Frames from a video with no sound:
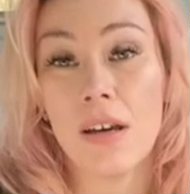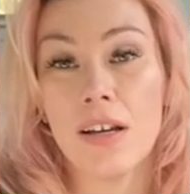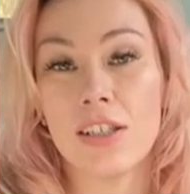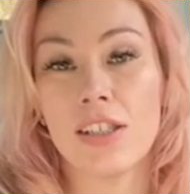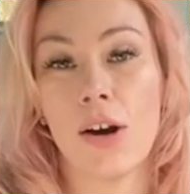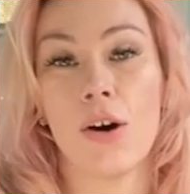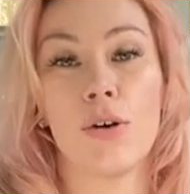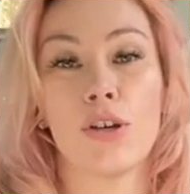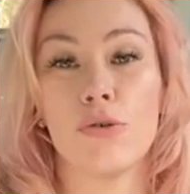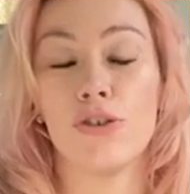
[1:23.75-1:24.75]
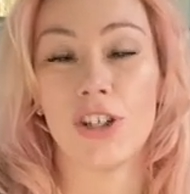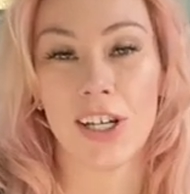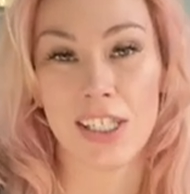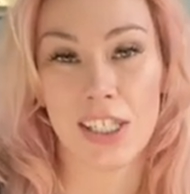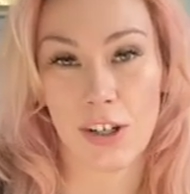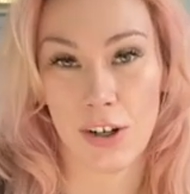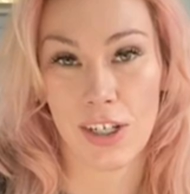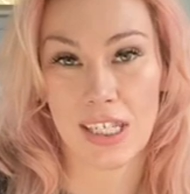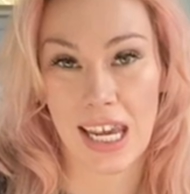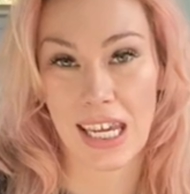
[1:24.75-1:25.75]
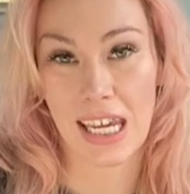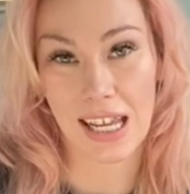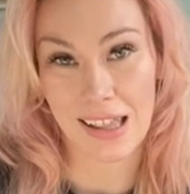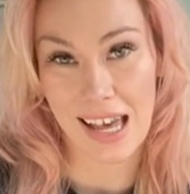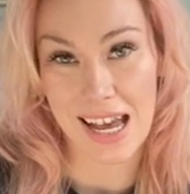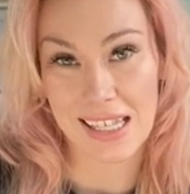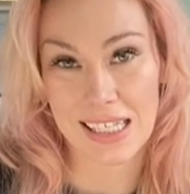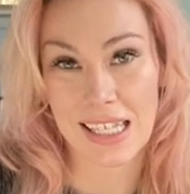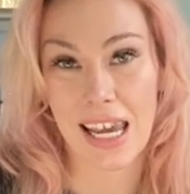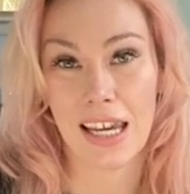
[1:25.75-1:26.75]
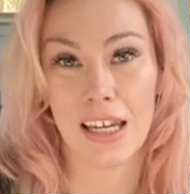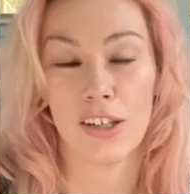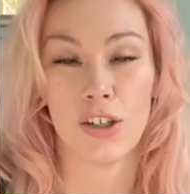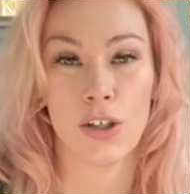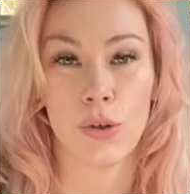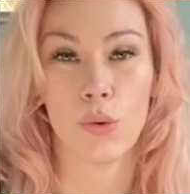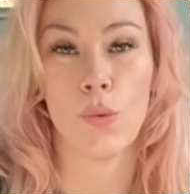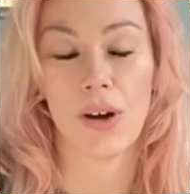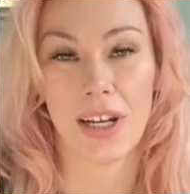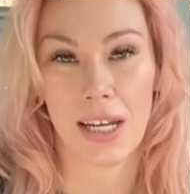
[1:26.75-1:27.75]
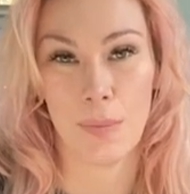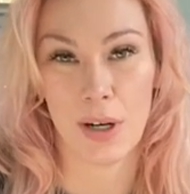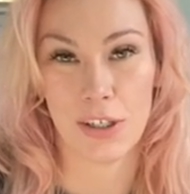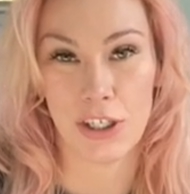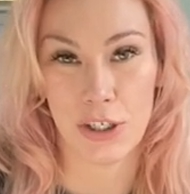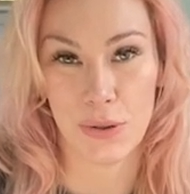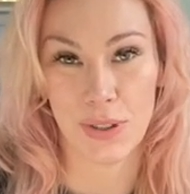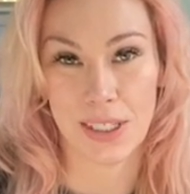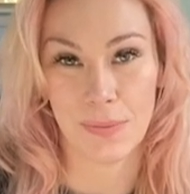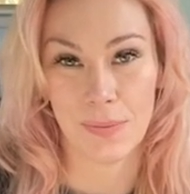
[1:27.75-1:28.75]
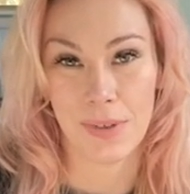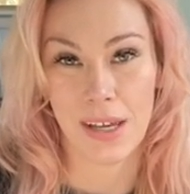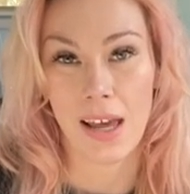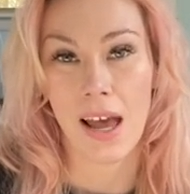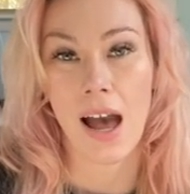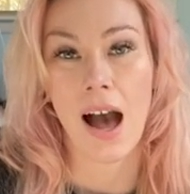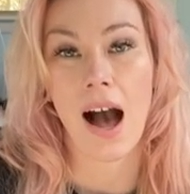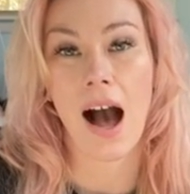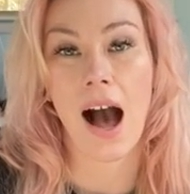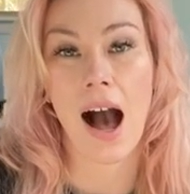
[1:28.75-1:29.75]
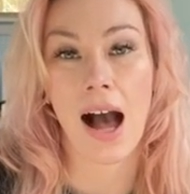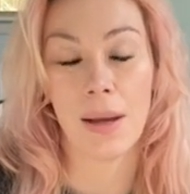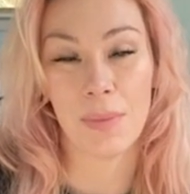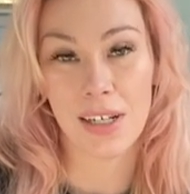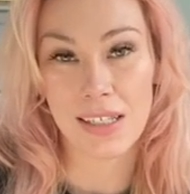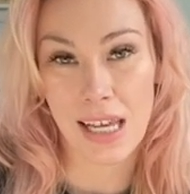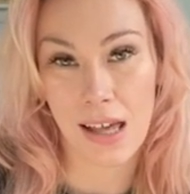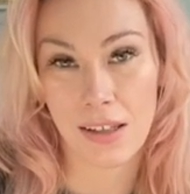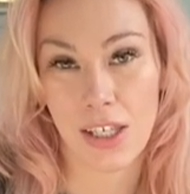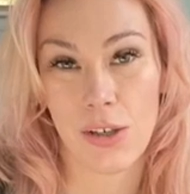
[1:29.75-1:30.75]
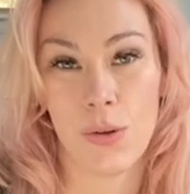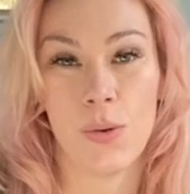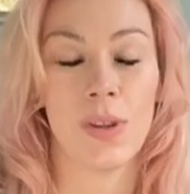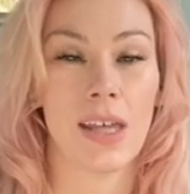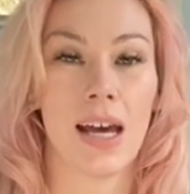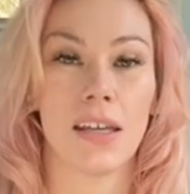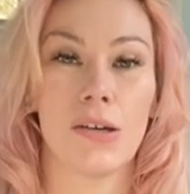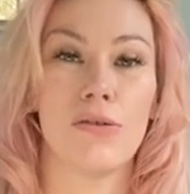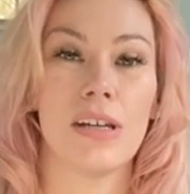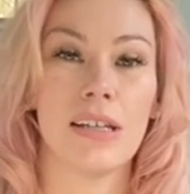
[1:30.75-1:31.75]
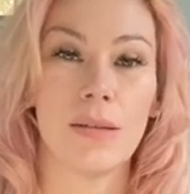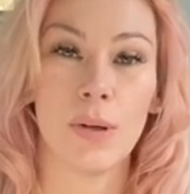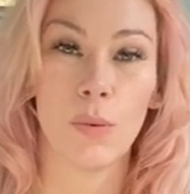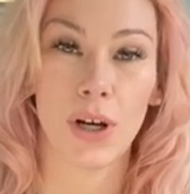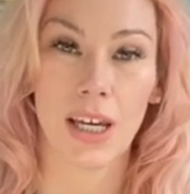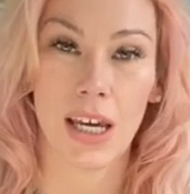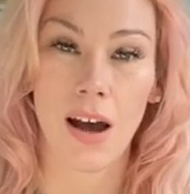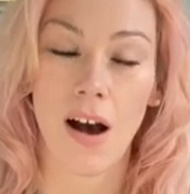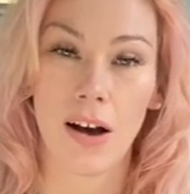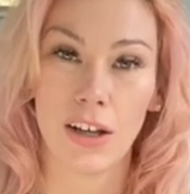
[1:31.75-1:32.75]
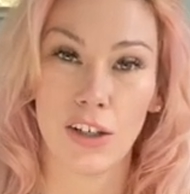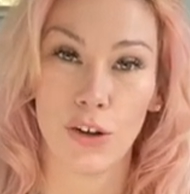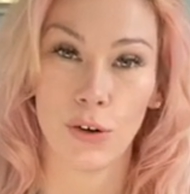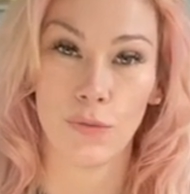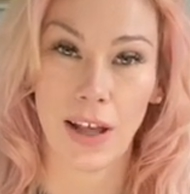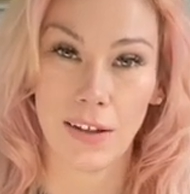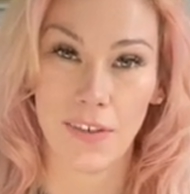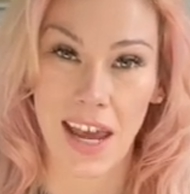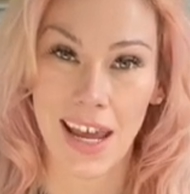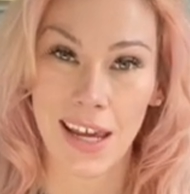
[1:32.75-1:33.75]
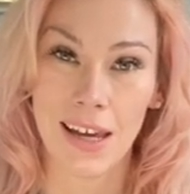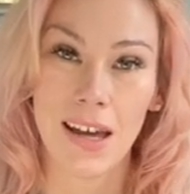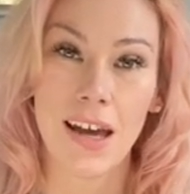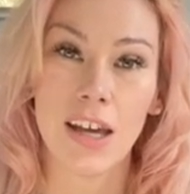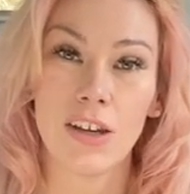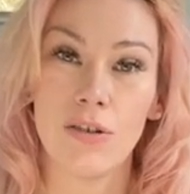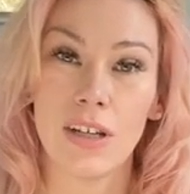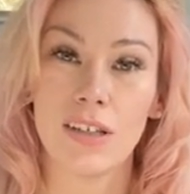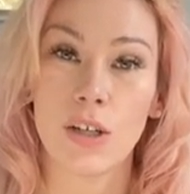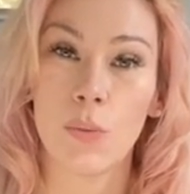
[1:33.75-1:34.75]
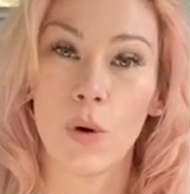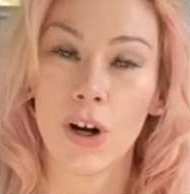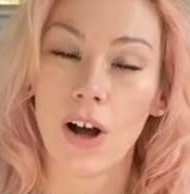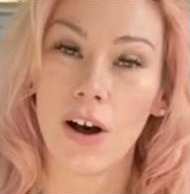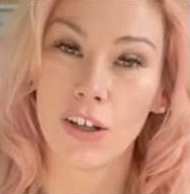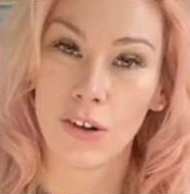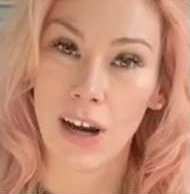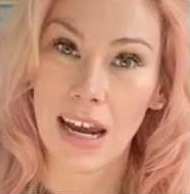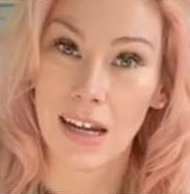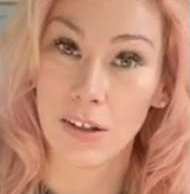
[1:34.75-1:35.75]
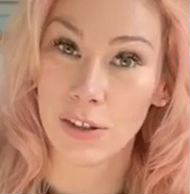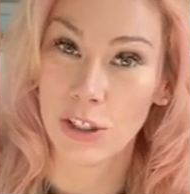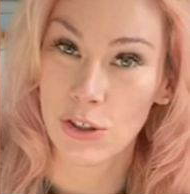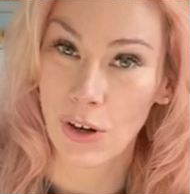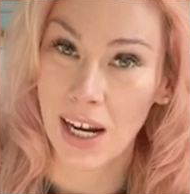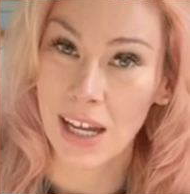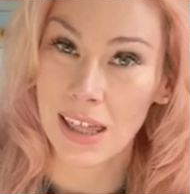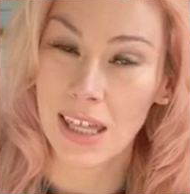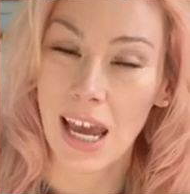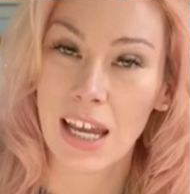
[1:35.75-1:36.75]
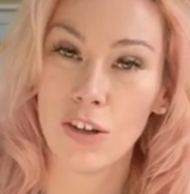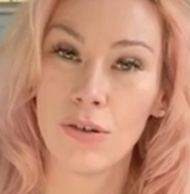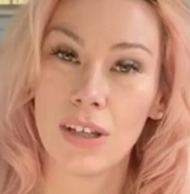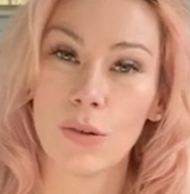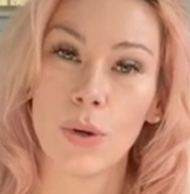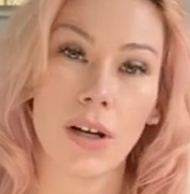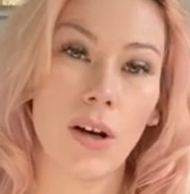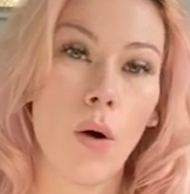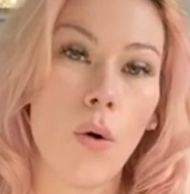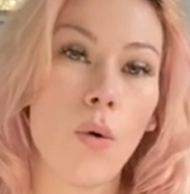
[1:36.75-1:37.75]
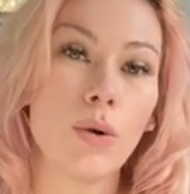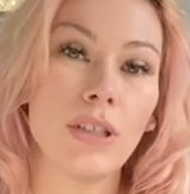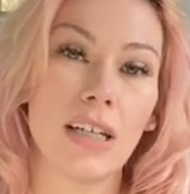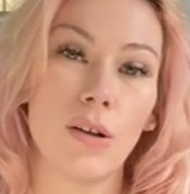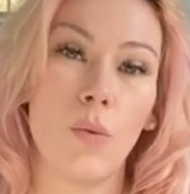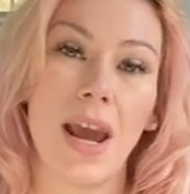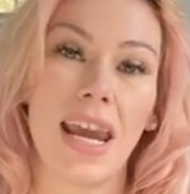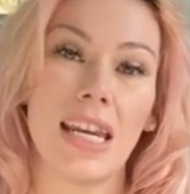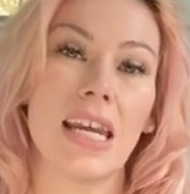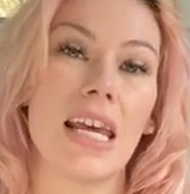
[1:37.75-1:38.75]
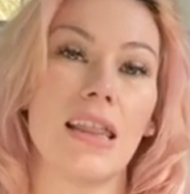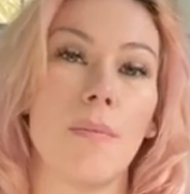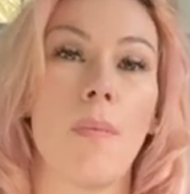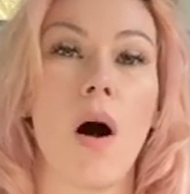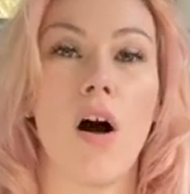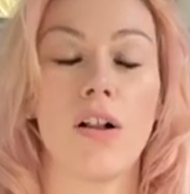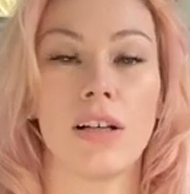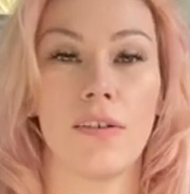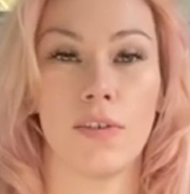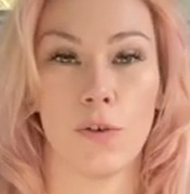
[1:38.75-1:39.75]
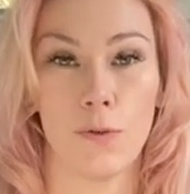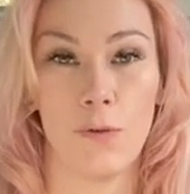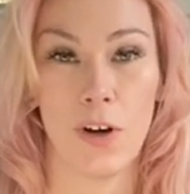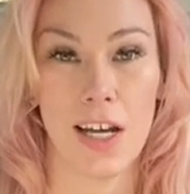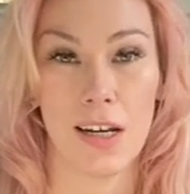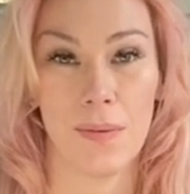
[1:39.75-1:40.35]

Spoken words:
So you just started taking class and you wanna get a pair of shoes. I'm going to tell you that you need to be working on your releve, you need to work on your ankle strength, and you need to work on holding the weight in the ball of your foot.